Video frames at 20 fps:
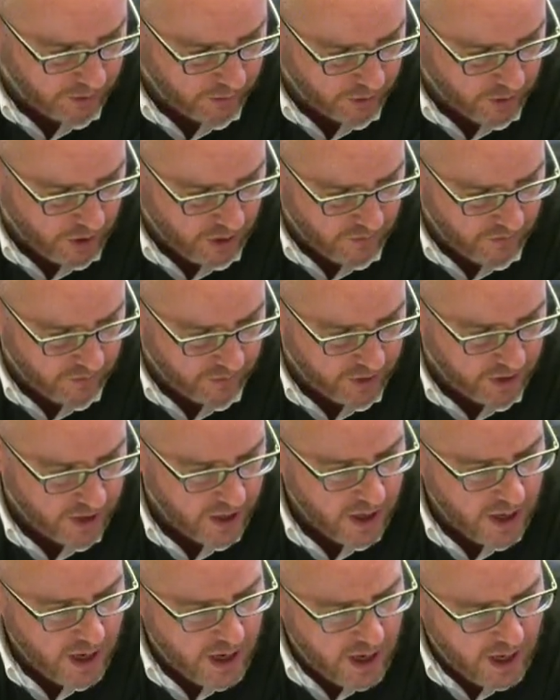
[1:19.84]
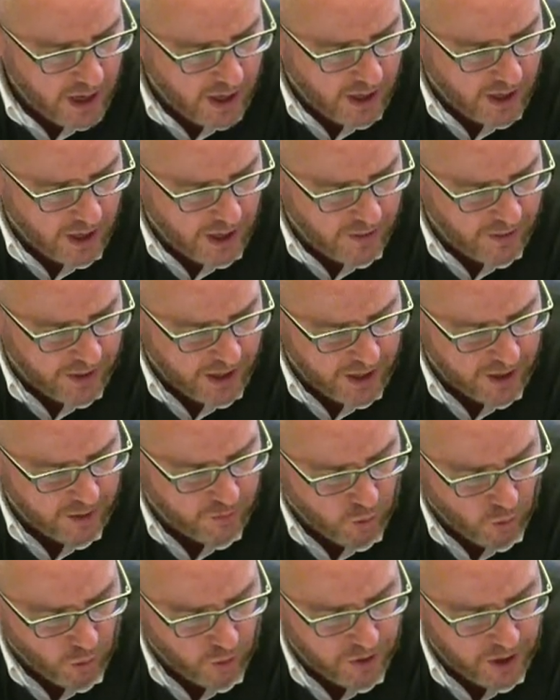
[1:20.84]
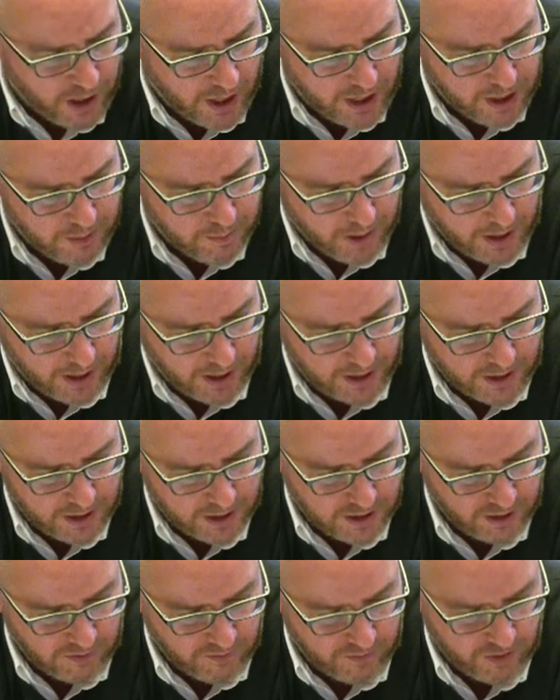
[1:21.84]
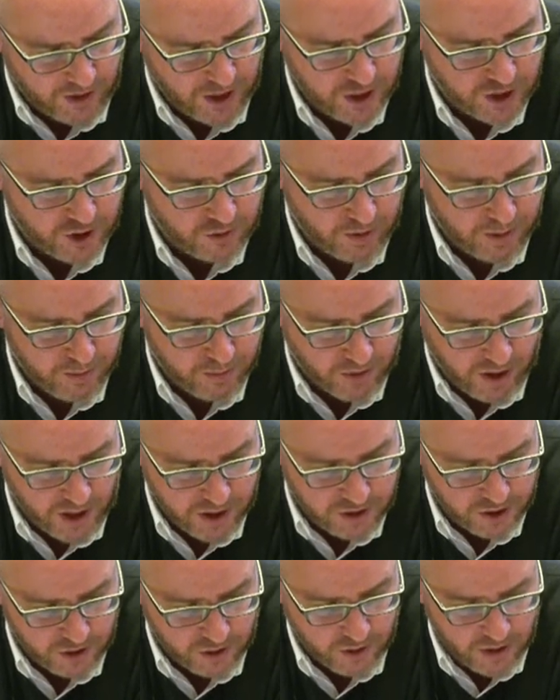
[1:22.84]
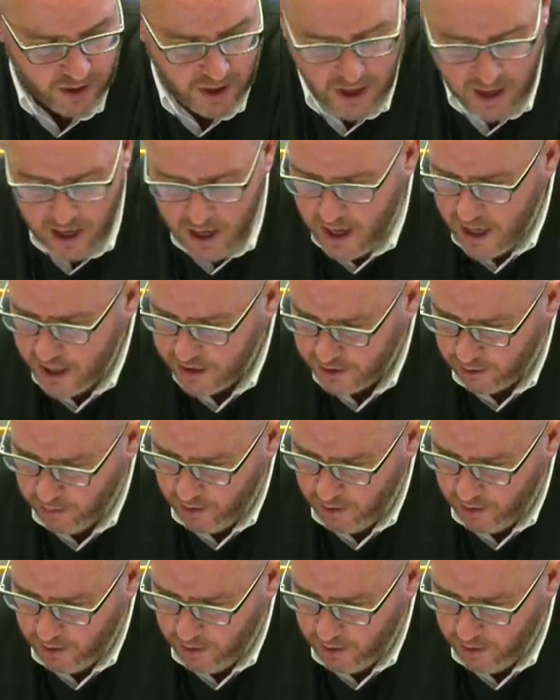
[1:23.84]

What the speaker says: the recovery, and that it won't hide behind inflationary pressure as a